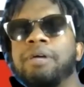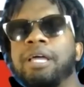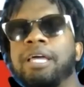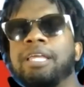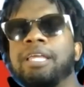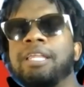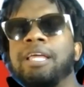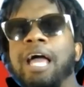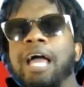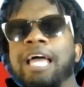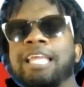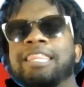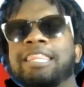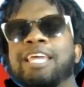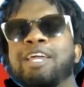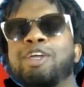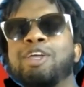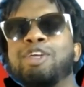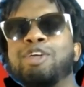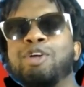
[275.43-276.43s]
And I
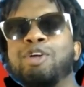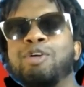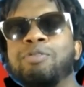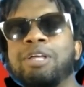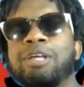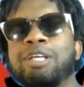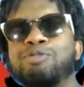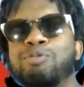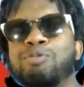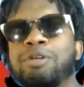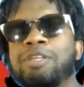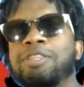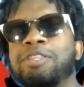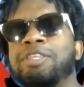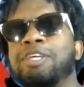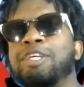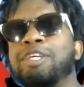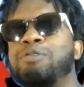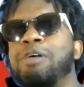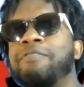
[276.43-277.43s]
think, you know, that's one of the
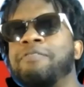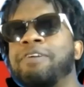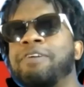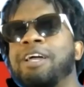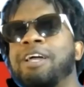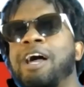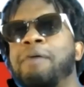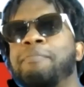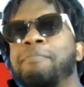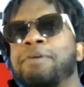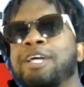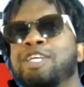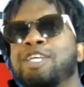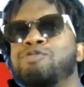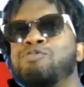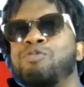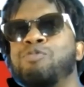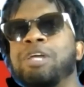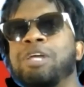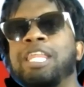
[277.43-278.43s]
things we have in common, because
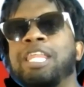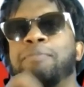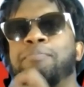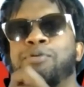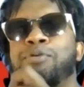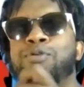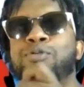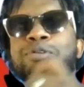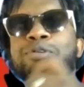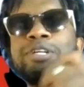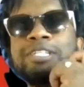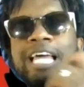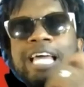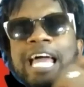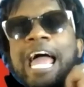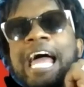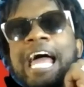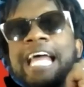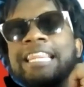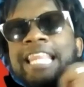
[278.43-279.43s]
reading Brutus
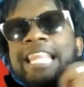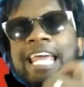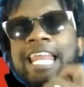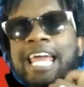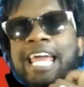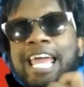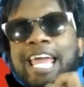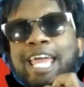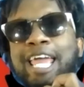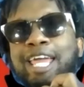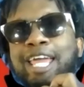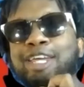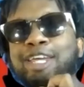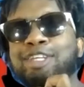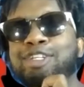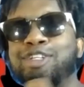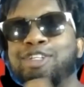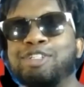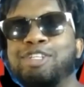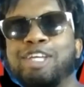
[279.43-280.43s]
at that
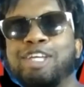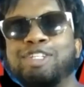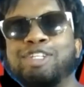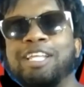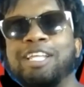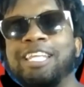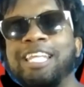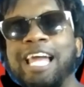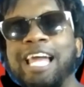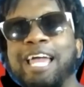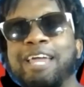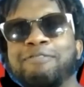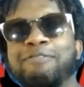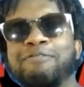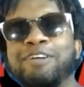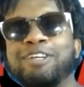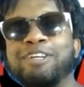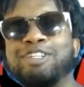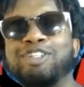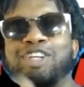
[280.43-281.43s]
age is such a
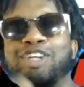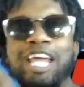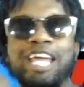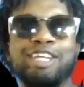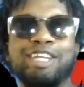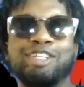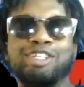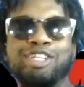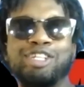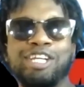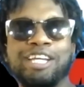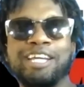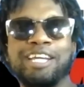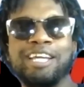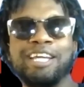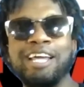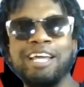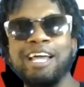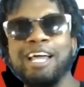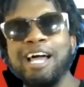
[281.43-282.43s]
life-changing
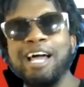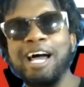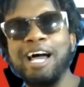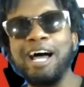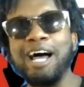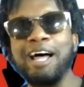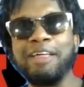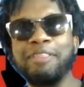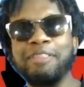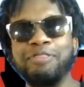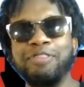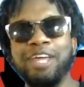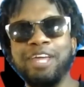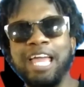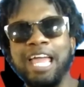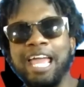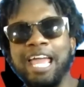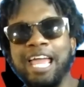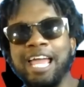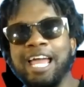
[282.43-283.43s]

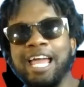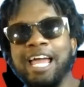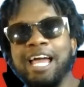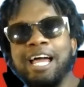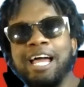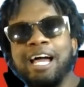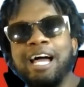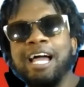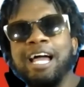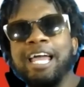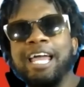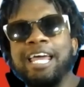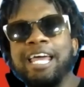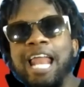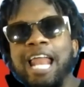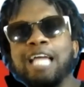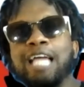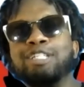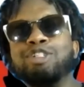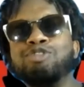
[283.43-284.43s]
thing. And
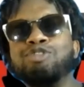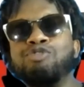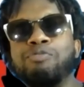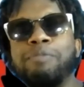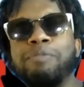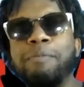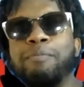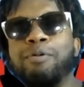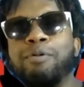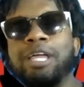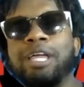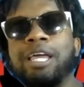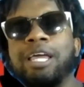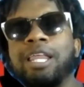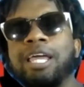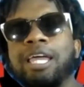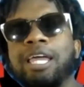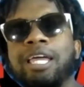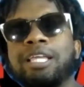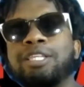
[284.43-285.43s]
I just remember
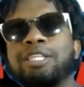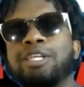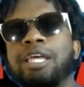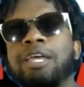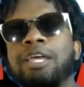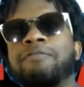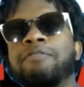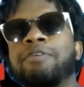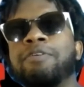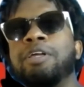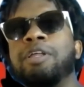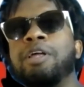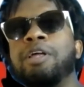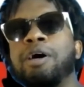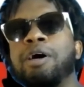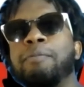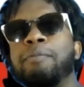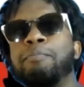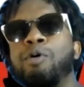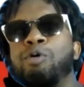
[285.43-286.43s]
getting in even
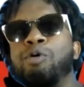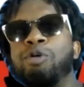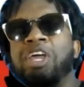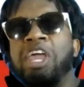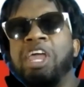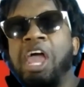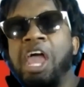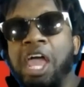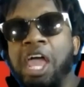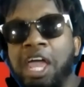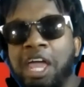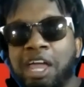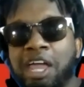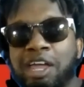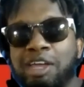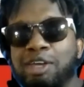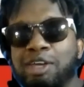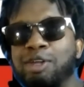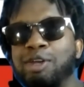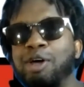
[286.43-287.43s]
Moliere,
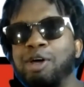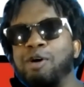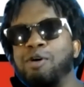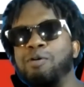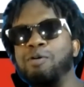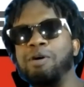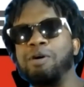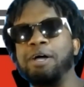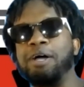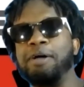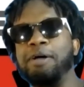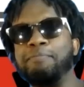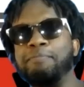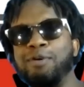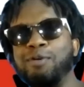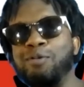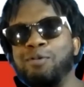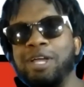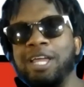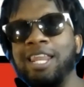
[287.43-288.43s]
you know,
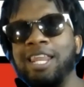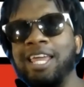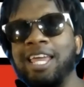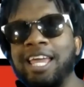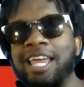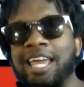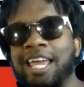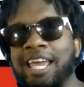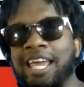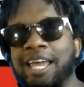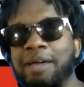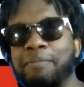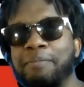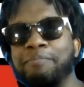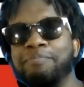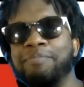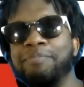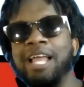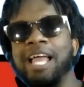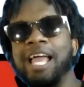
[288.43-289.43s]
reading him